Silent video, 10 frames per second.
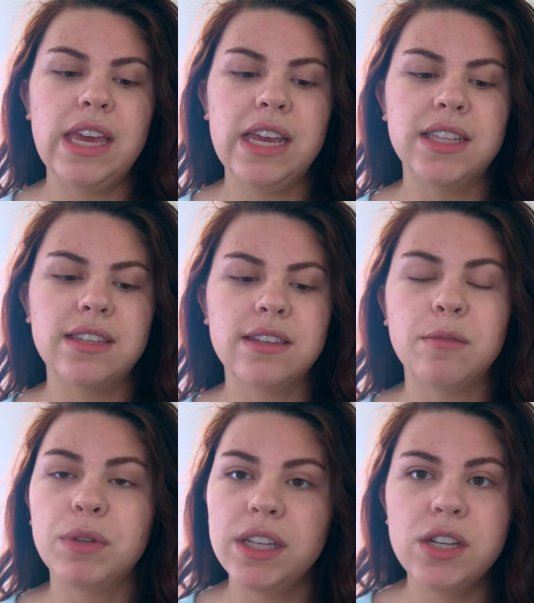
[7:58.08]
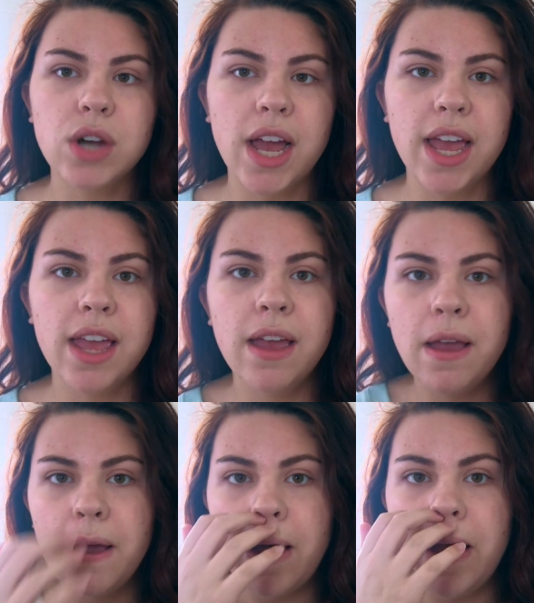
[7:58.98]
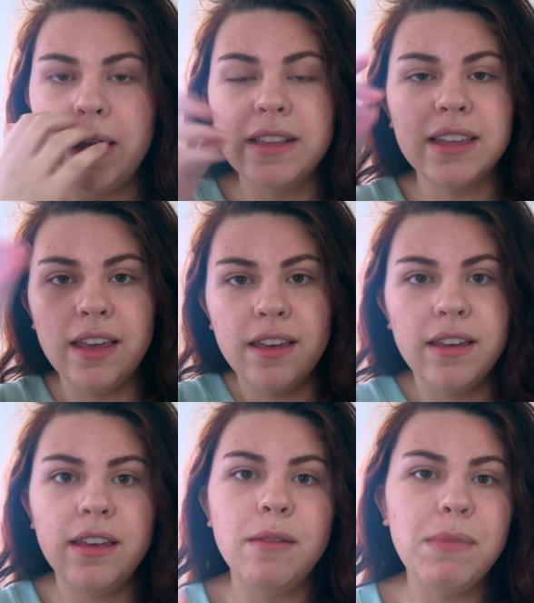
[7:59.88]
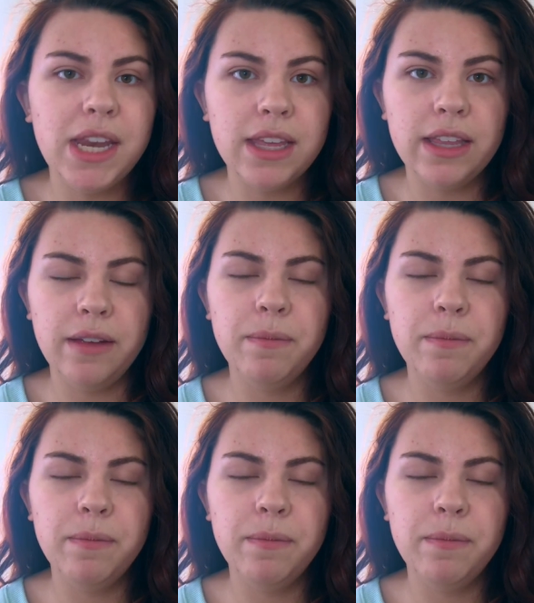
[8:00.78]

it's completely dry. It's like immediately.